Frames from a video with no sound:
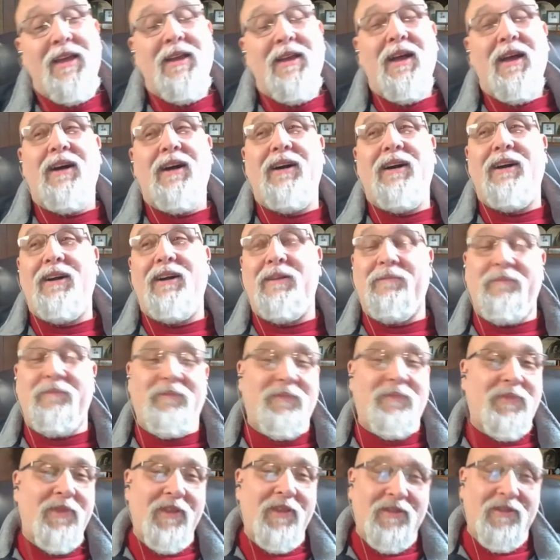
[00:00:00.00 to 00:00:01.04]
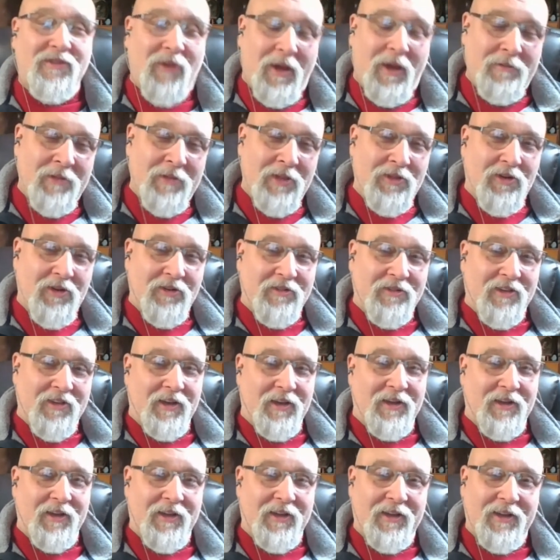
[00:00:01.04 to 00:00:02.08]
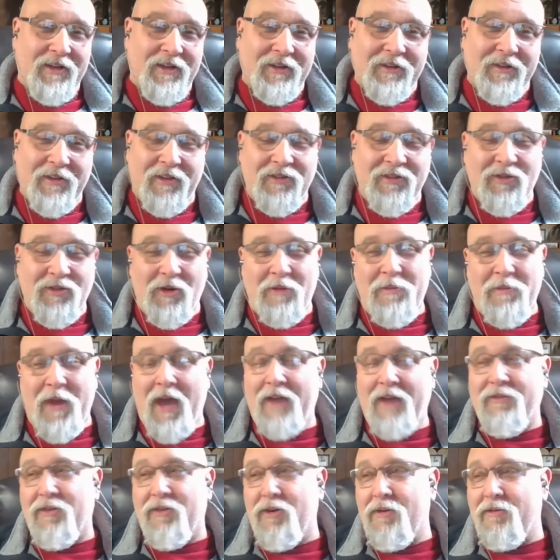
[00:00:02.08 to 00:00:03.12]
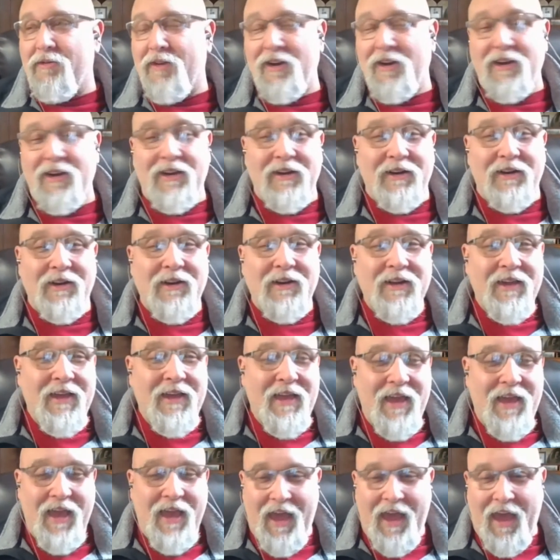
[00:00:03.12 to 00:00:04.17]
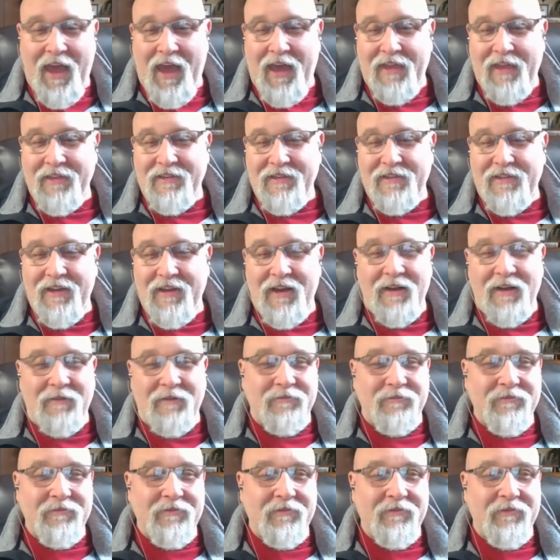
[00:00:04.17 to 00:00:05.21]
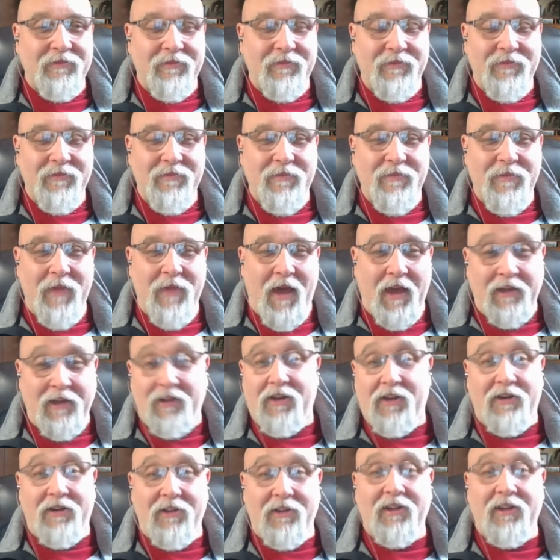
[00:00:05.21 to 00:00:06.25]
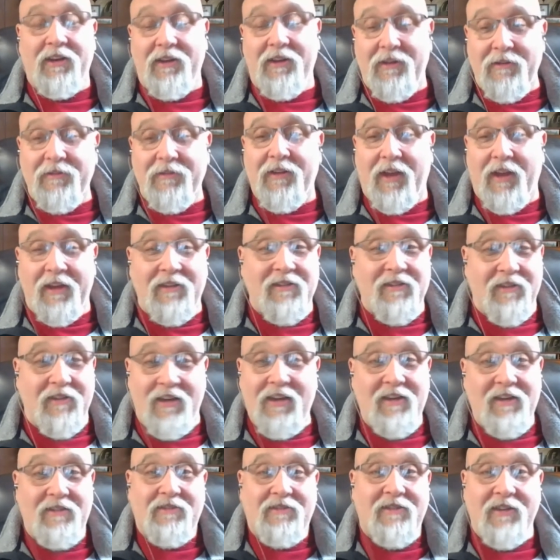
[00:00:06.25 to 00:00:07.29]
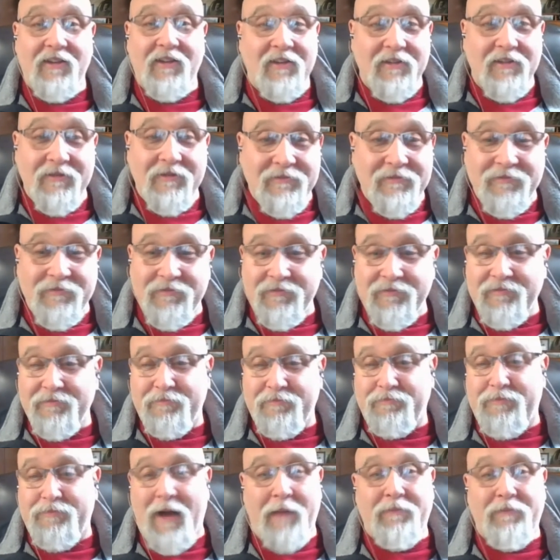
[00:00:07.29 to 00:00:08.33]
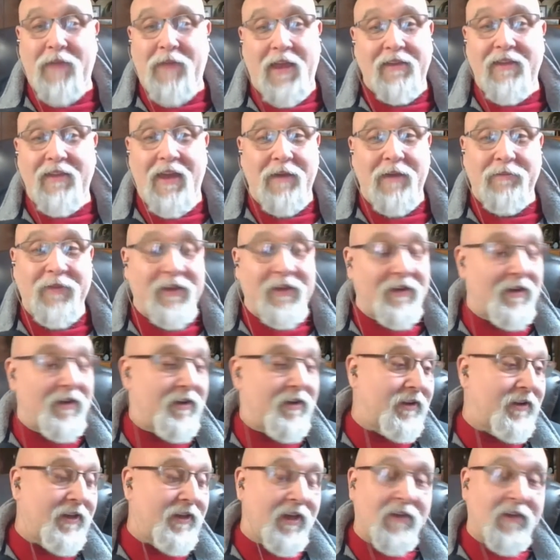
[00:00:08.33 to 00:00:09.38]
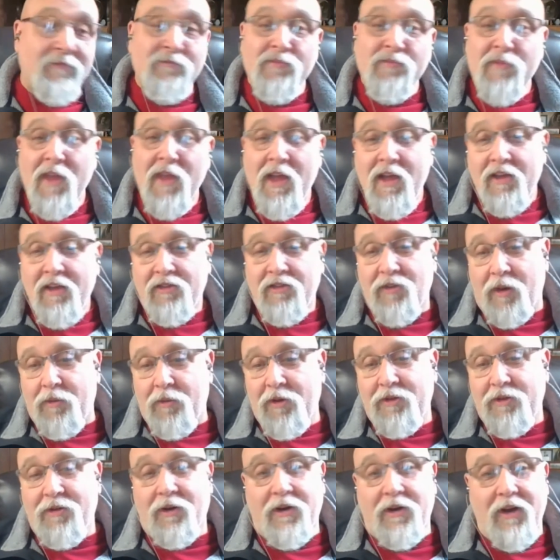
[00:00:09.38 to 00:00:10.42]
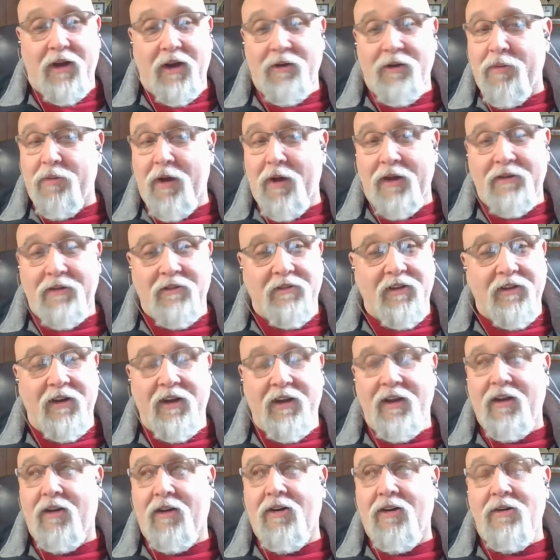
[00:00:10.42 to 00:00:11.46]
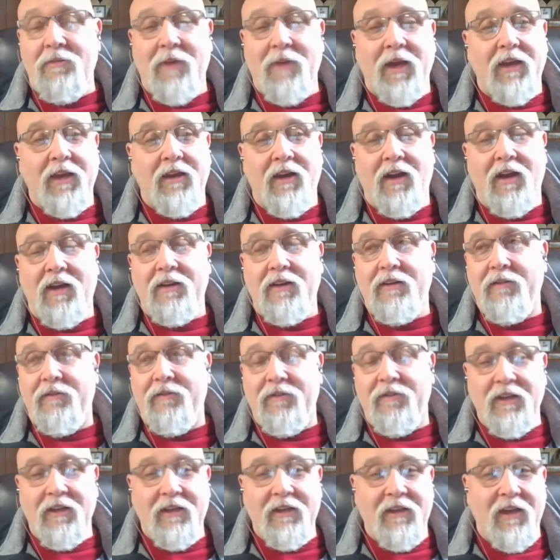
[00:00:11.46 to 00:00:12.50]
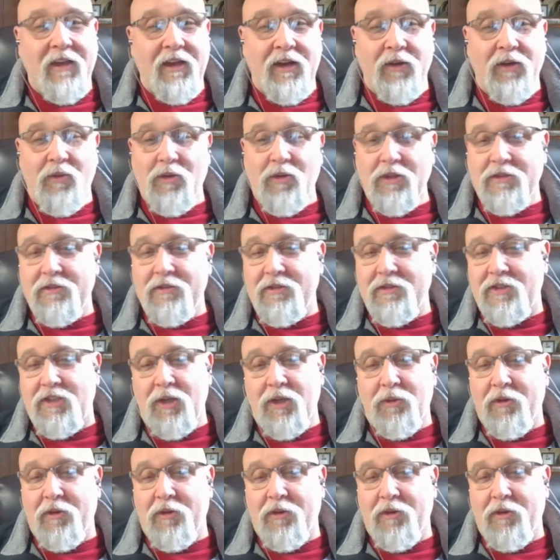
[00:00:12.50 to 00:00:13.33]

So I've been nursing a sore back for over a year. And I literally like sneezed and popped that damn thing out again. So I went to a chiropractor today. Oh, my God. And she